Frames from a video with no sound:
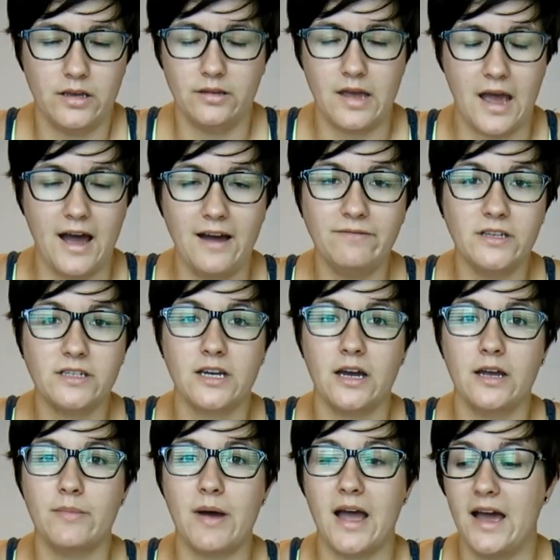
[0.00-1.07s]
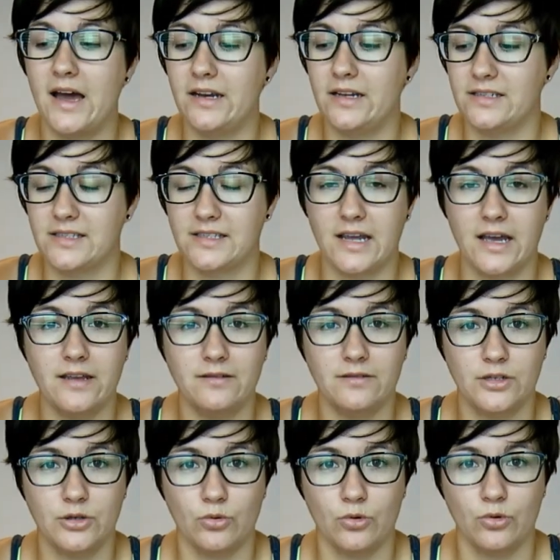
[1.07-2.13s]
Half the time I had it set
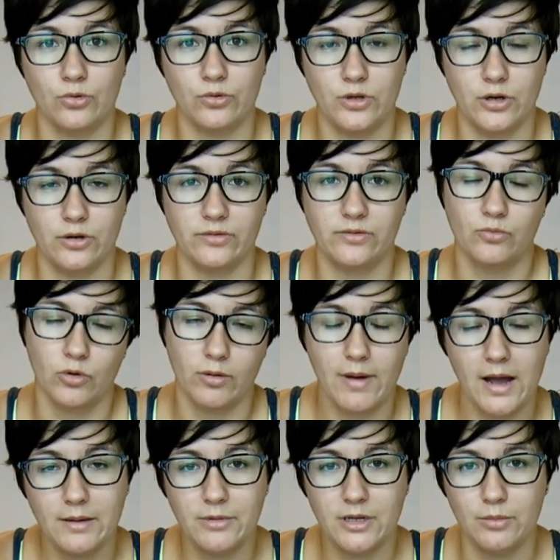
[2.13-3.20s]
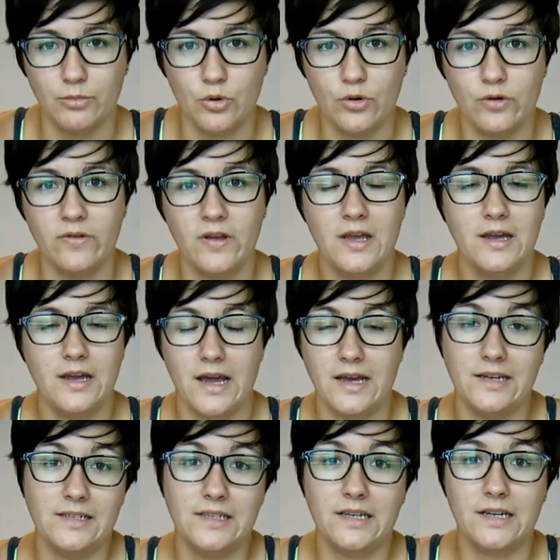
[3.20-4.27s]
to, remind me to move, and
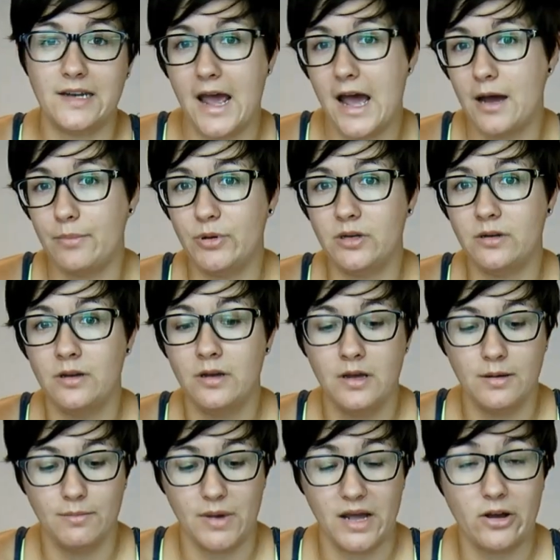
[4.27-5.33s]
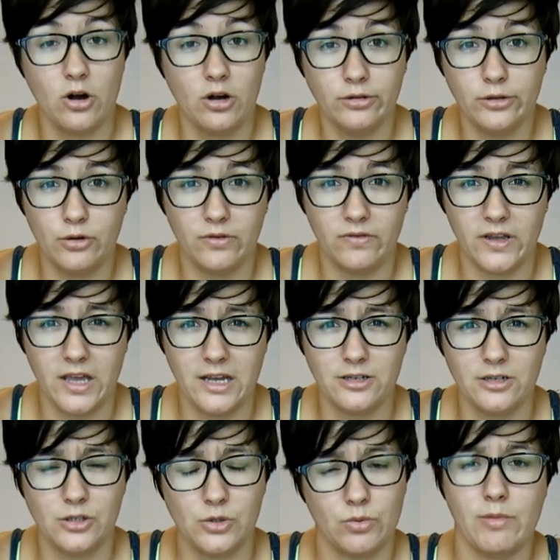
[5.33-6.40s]
it didn't happen. My call
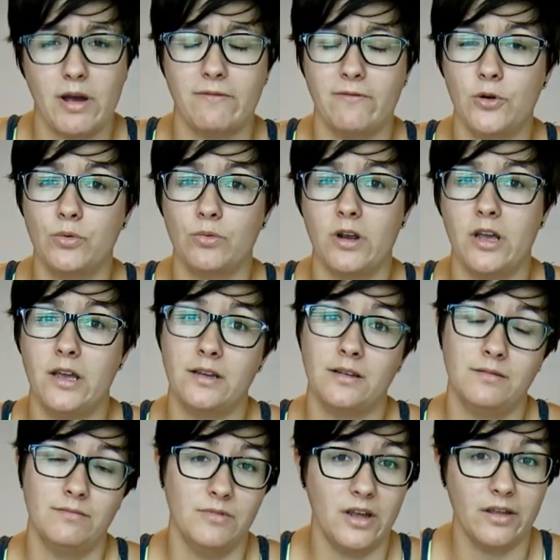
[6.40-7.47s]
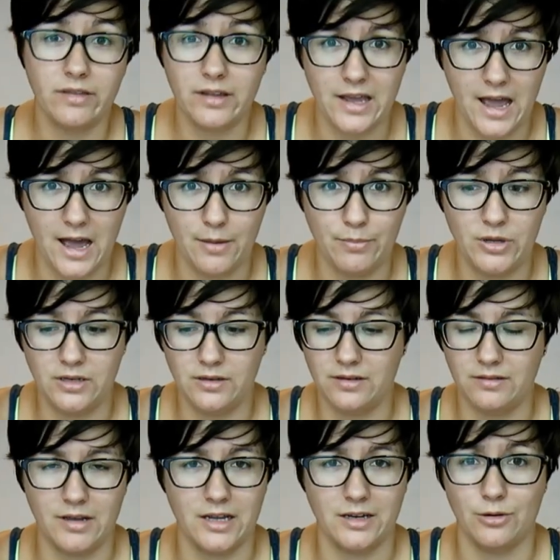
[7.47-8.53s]
notifications when my phone rang, nothing
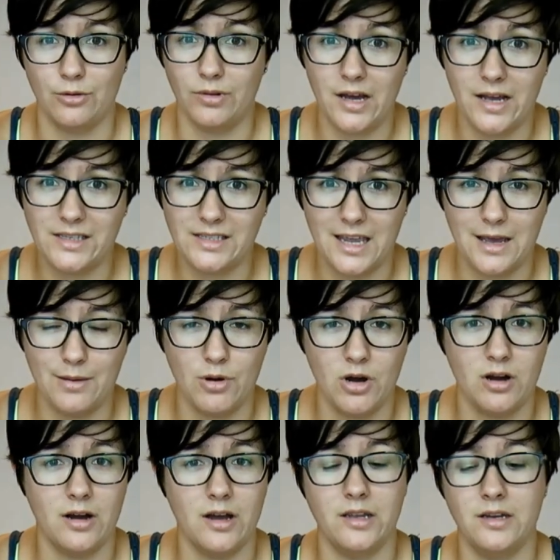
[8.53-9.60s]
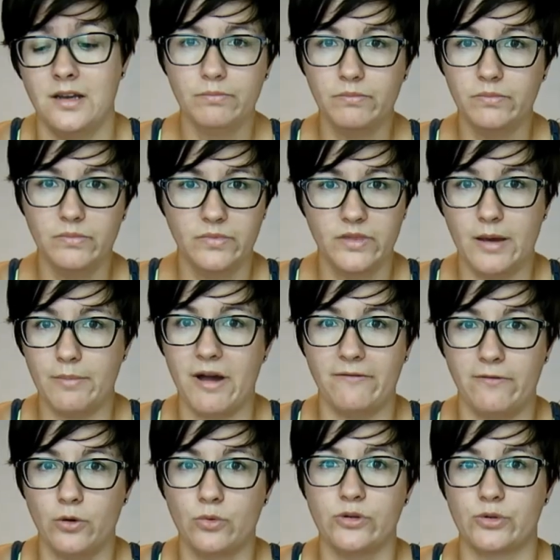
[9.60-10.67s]
happened, like no lights came on, that my
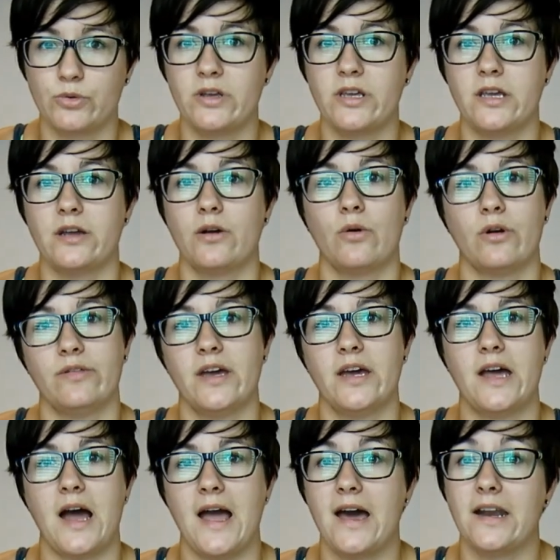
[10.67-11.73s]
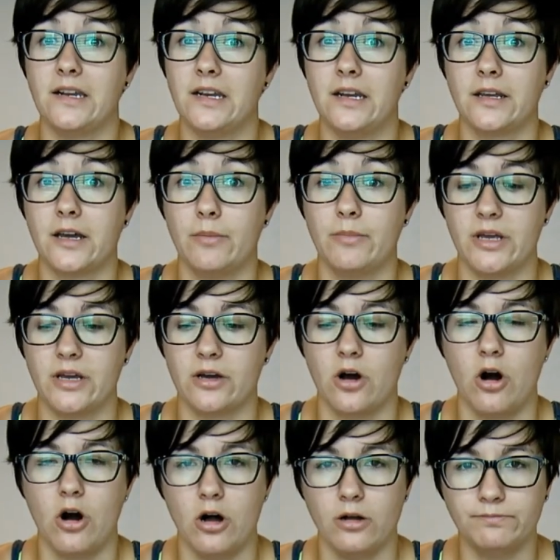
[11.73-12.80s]
phone was ringing or that I had an incoming
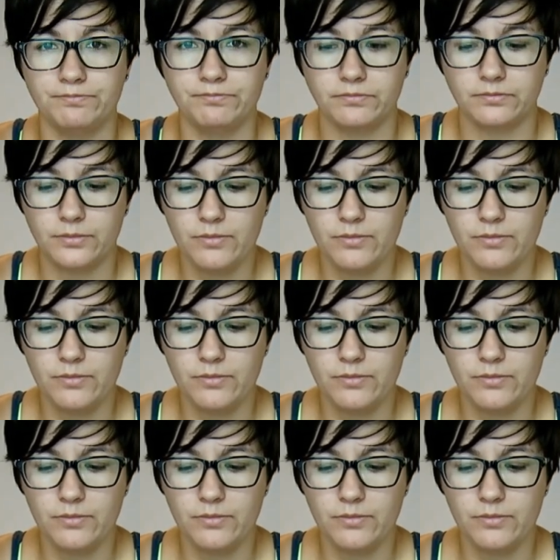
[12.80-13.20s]
call.